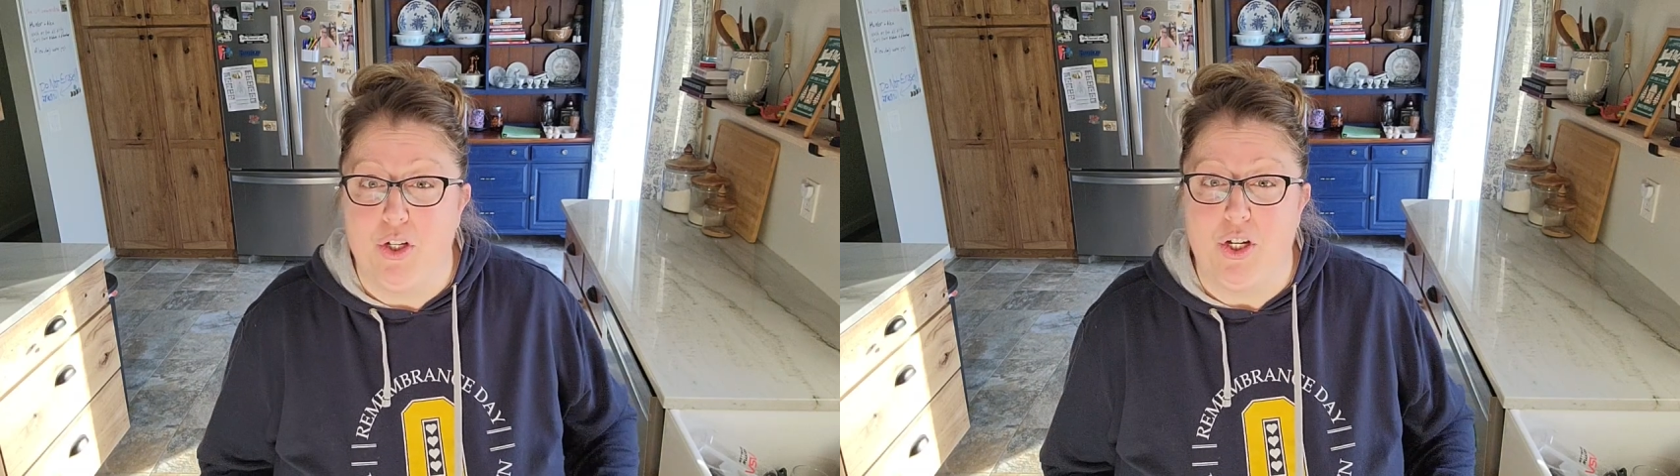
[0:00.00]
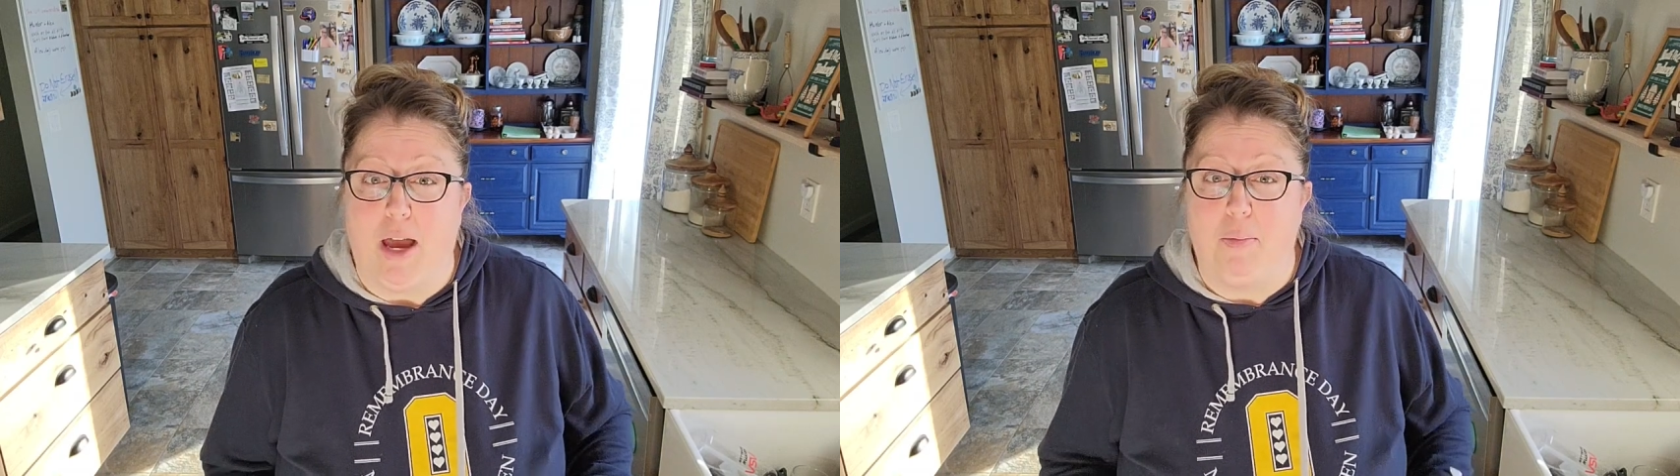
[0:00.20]

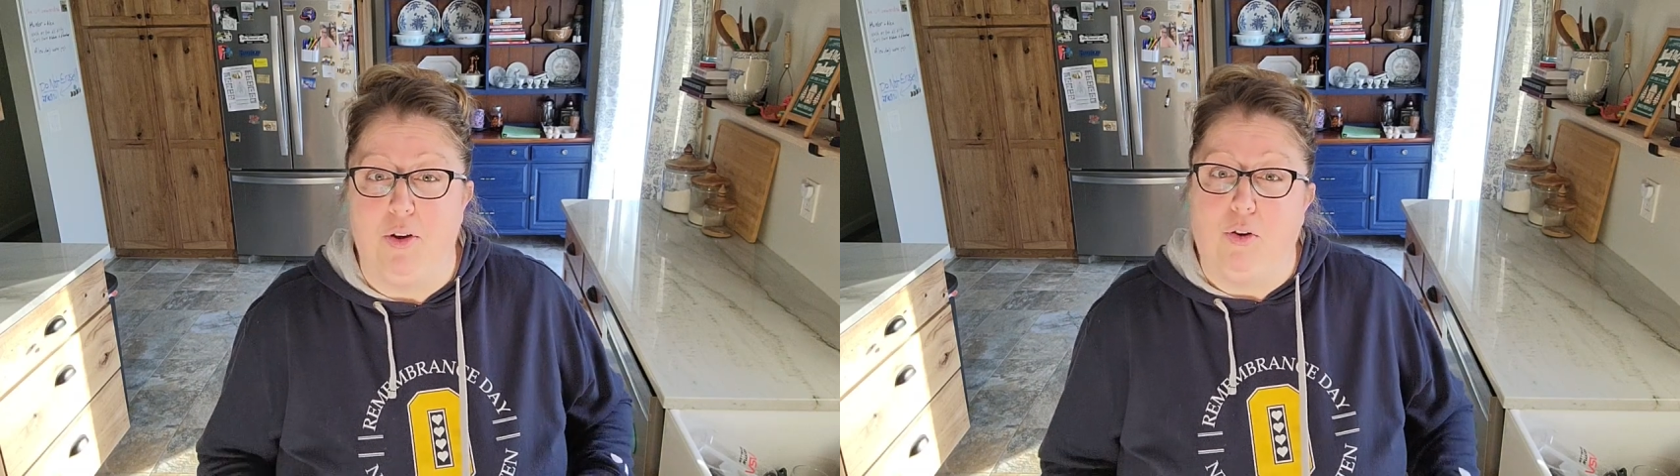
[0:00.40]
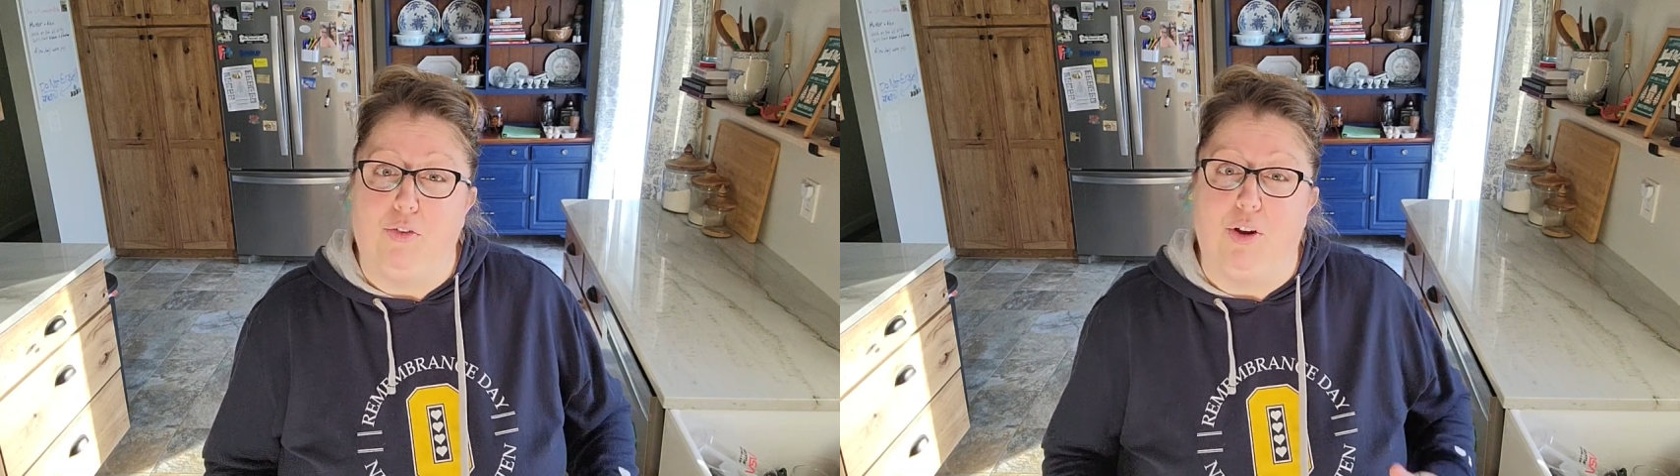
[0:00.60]
shop in
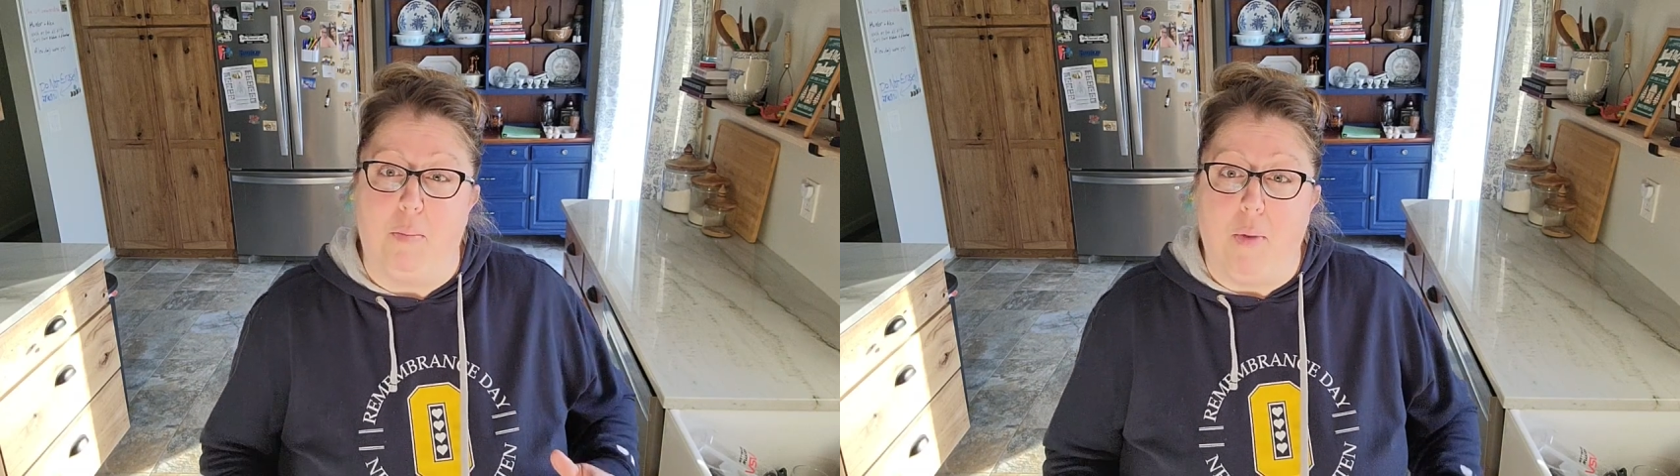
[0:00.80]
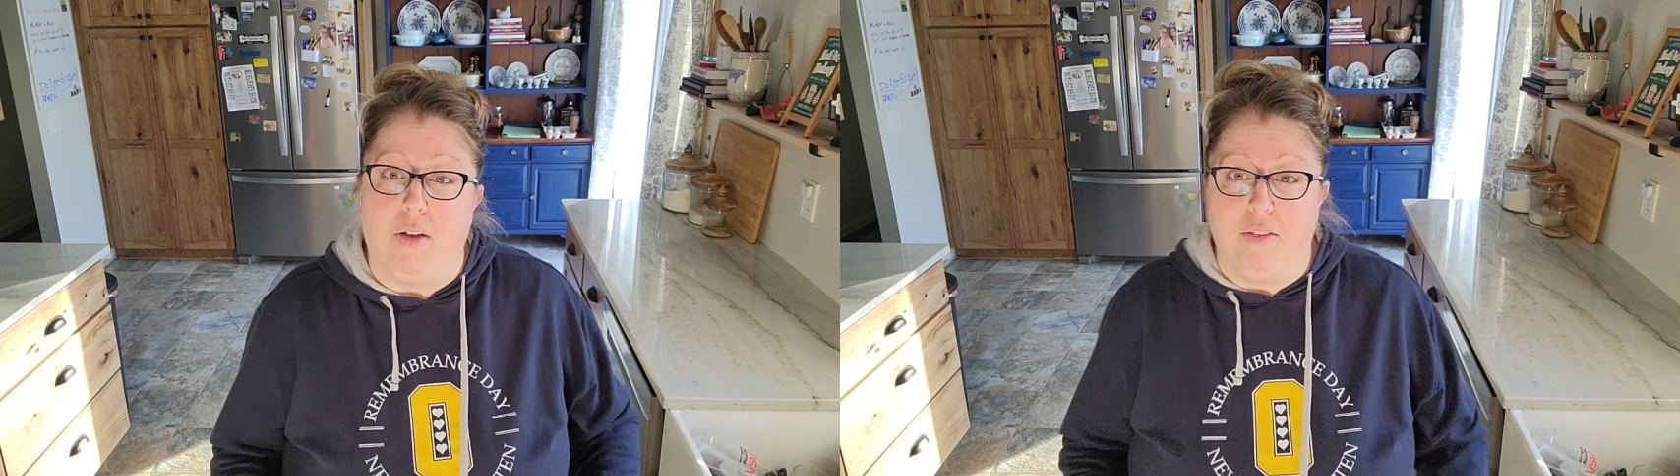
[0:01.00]
over a
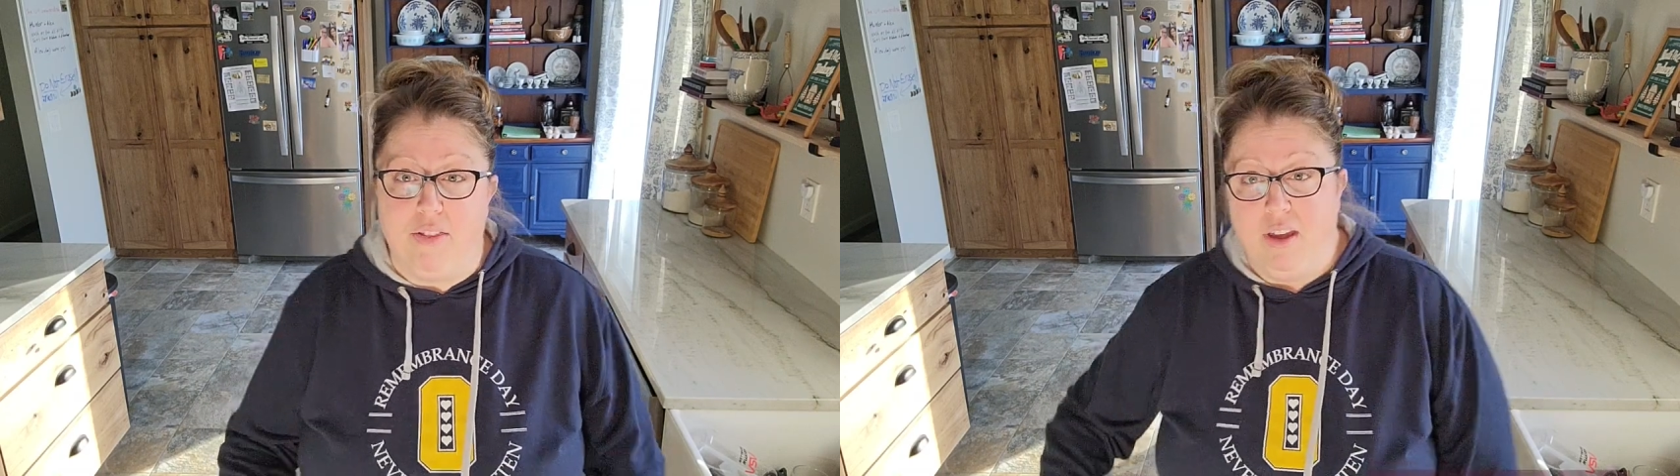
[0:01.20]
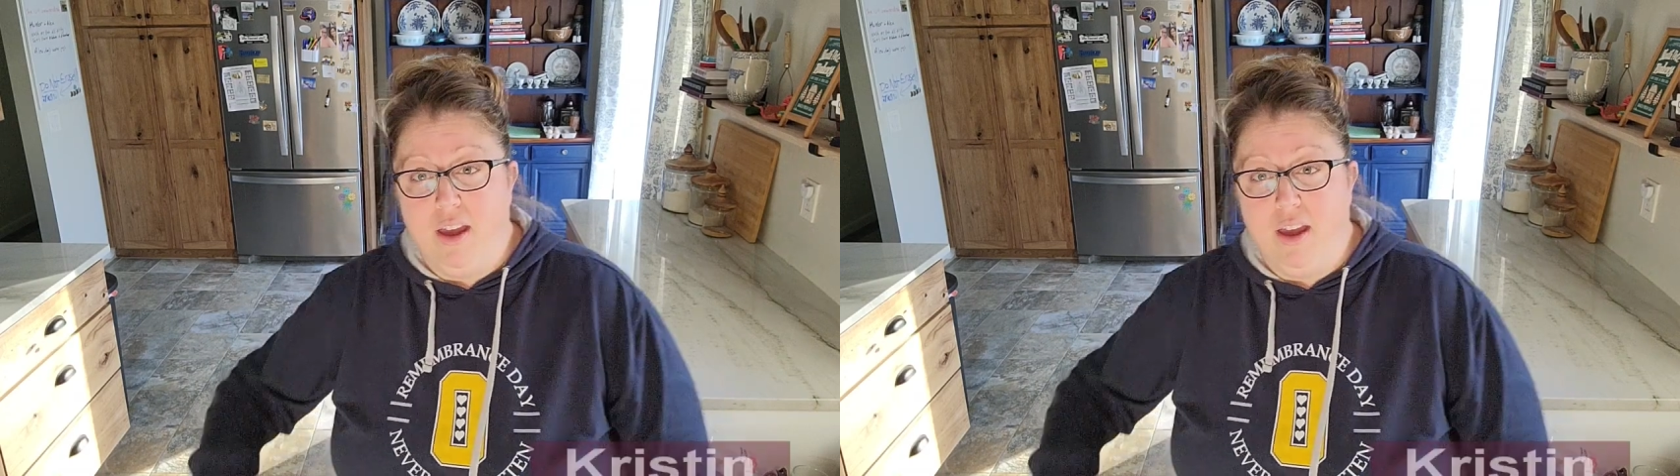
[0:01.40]
month.